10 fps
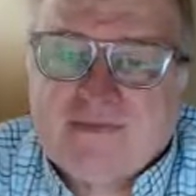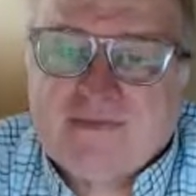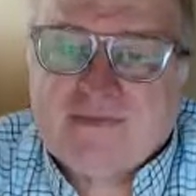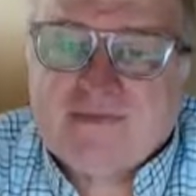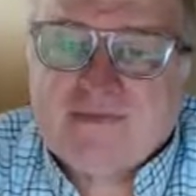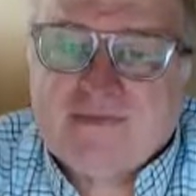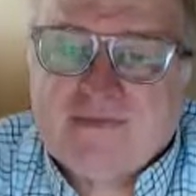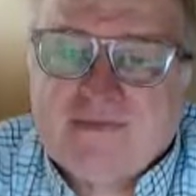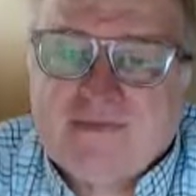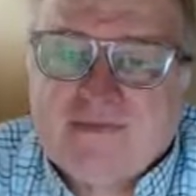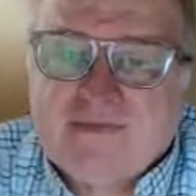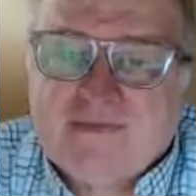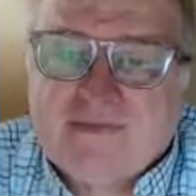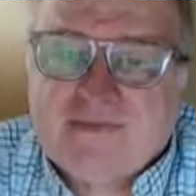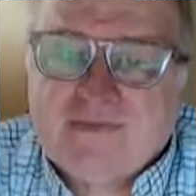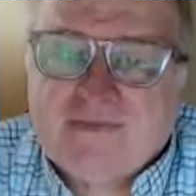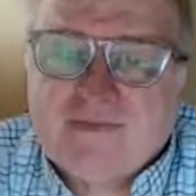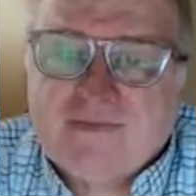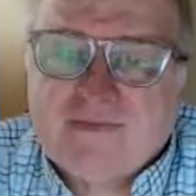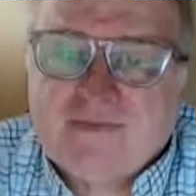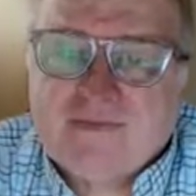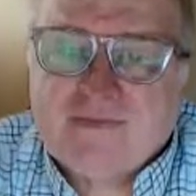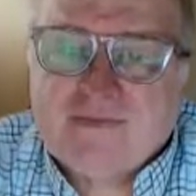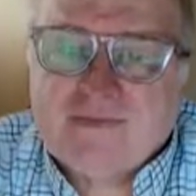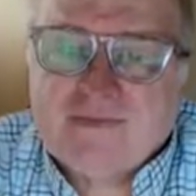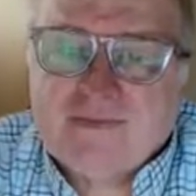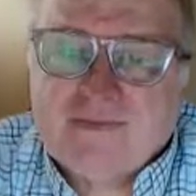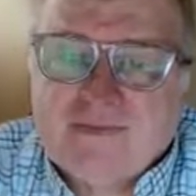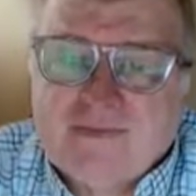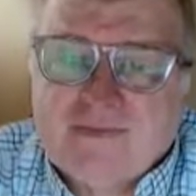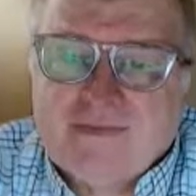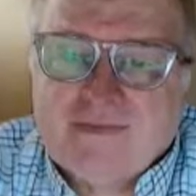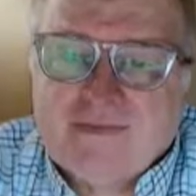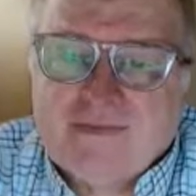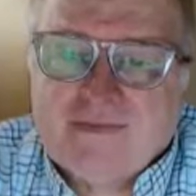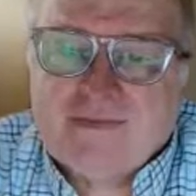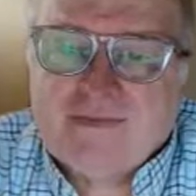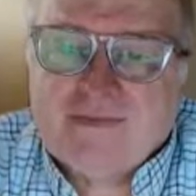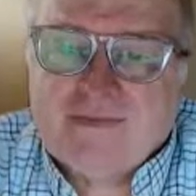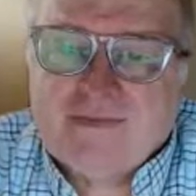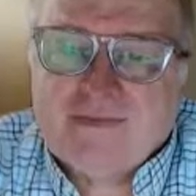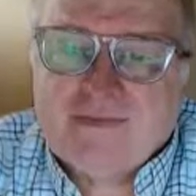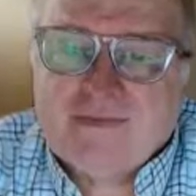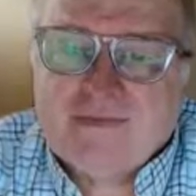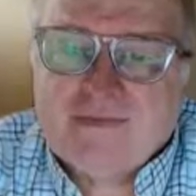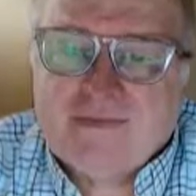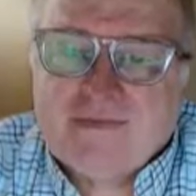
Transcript: The person shown says nothing.